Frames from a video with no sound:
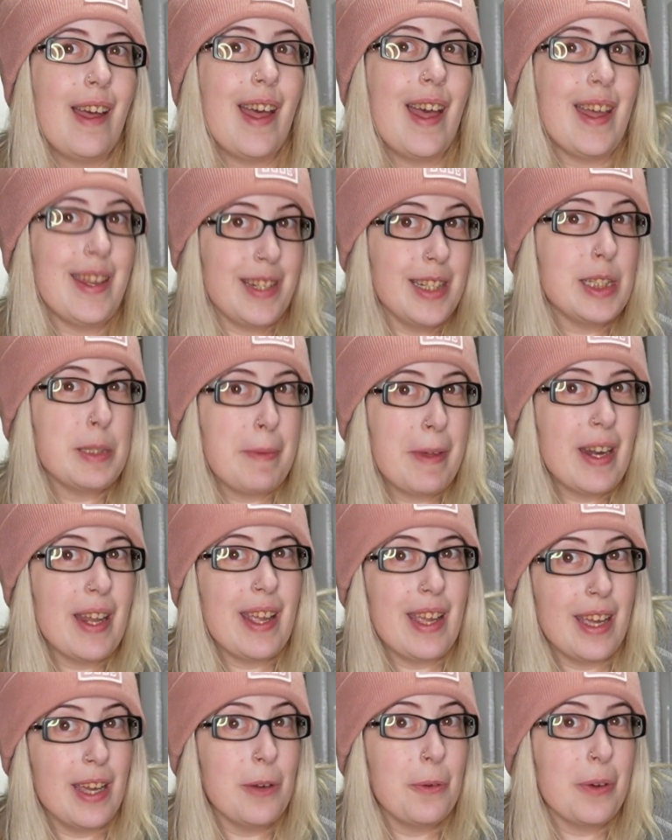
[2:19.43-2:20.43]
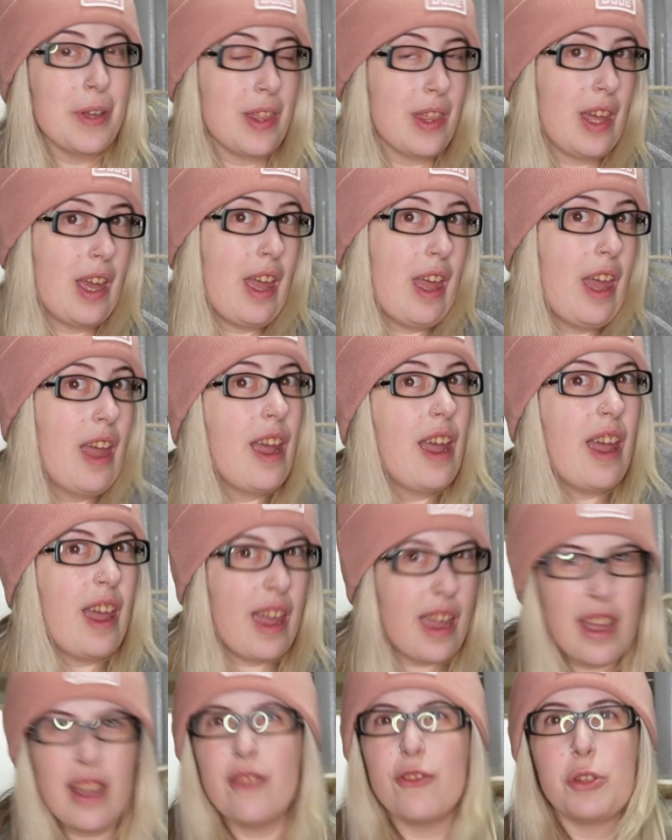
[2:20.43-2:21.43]
And it's been a hit with
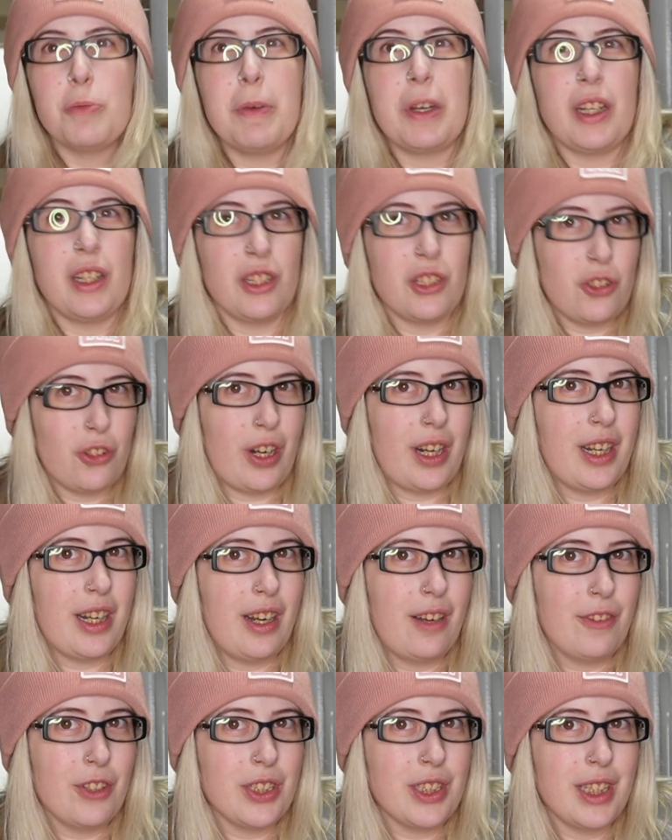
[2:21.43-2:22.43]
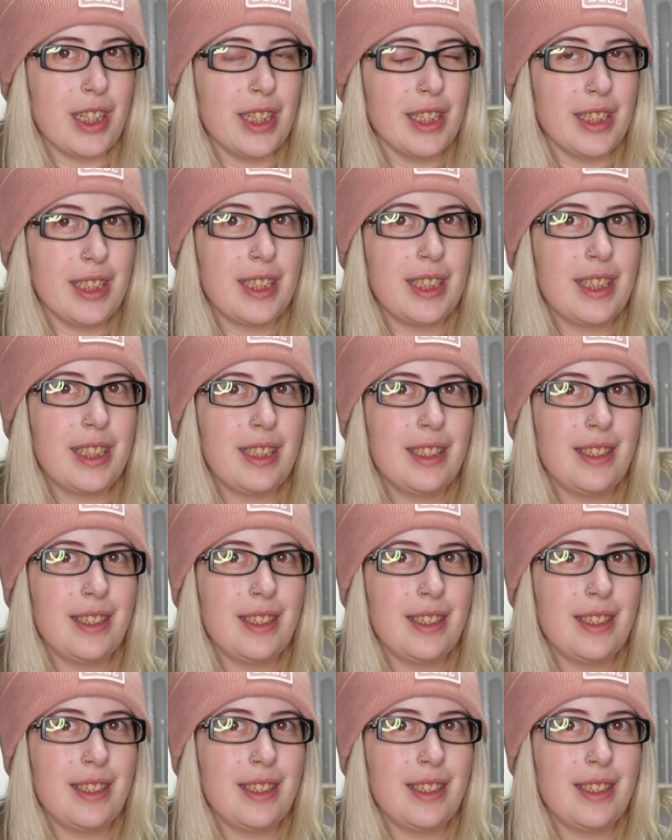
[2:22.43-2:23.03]
everybody that's tried it ever since.